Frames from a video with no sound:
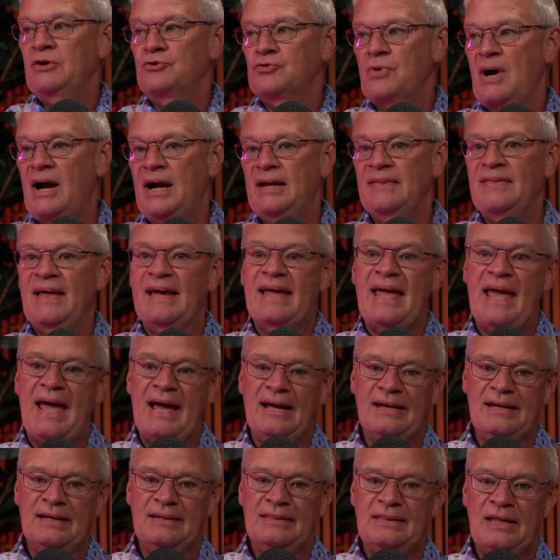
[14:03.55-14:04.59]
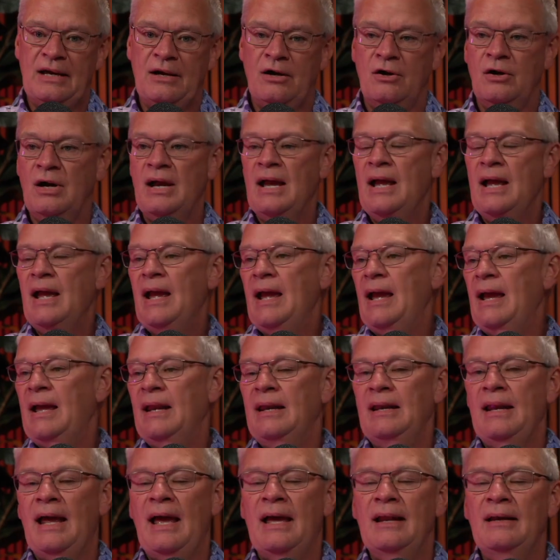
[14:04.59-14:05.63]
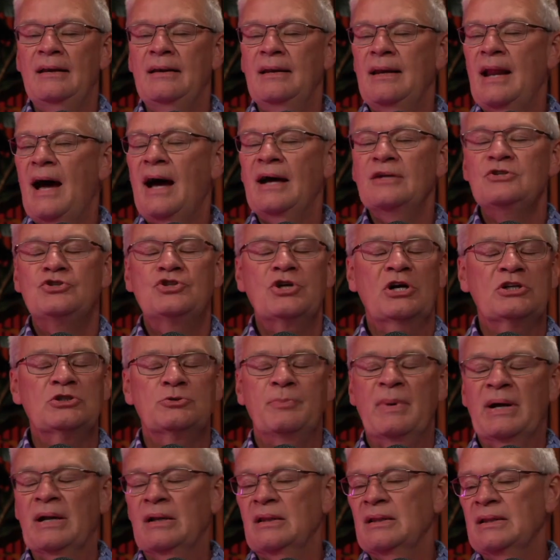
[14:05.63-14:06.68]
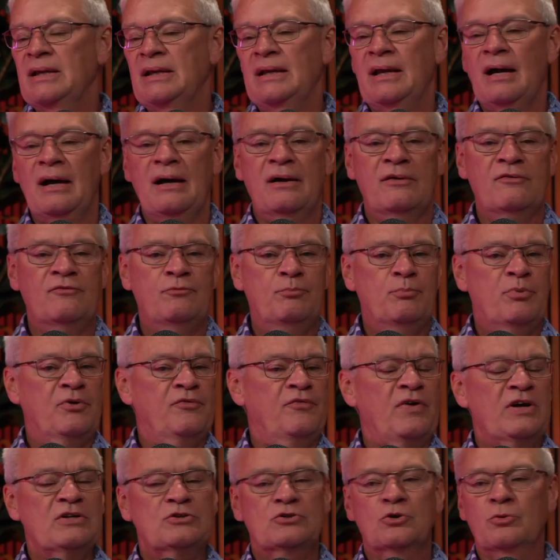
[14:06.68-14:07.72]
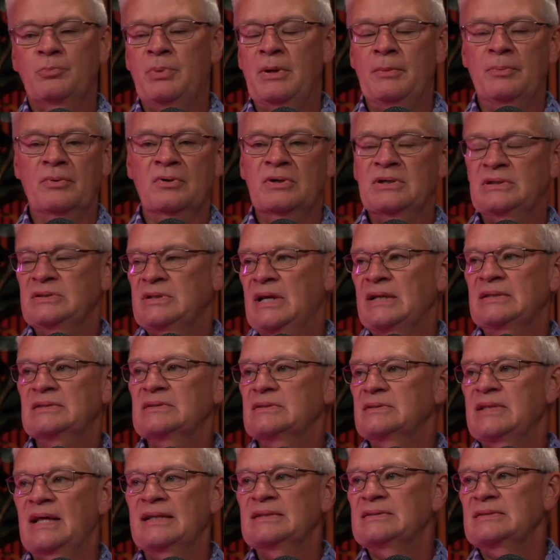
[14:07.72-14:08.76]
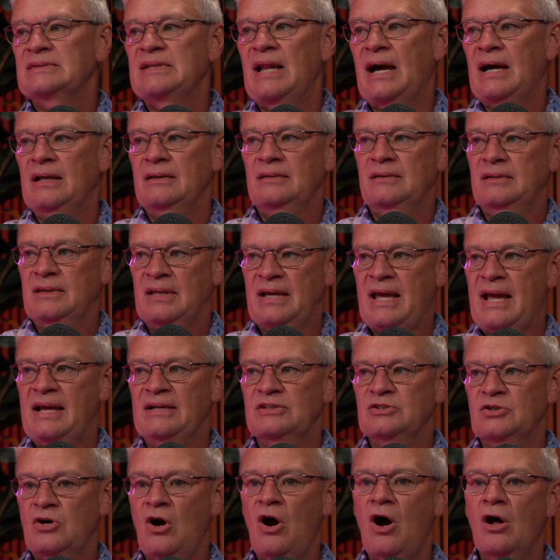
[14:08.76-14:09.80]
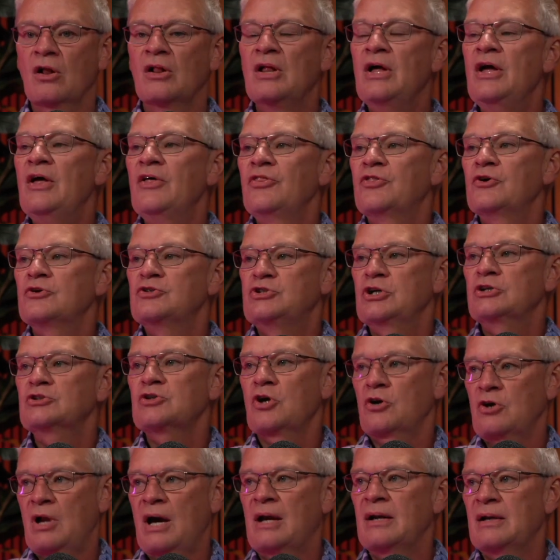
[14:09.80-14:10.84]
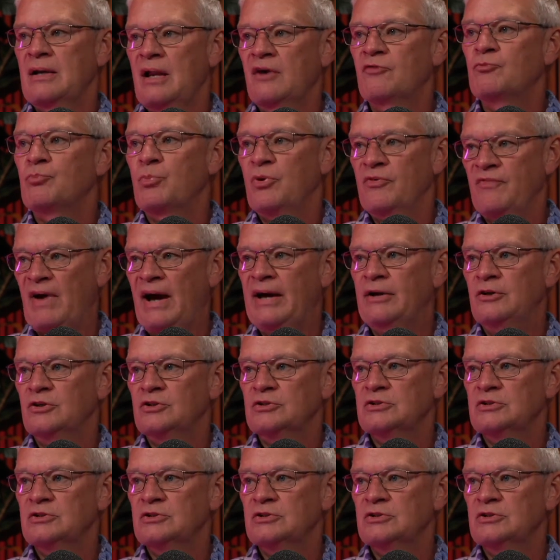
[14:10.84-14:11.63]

try and they can't get there, and not judgmentally of professional people, because that's not the case at all. There just are not enough providers.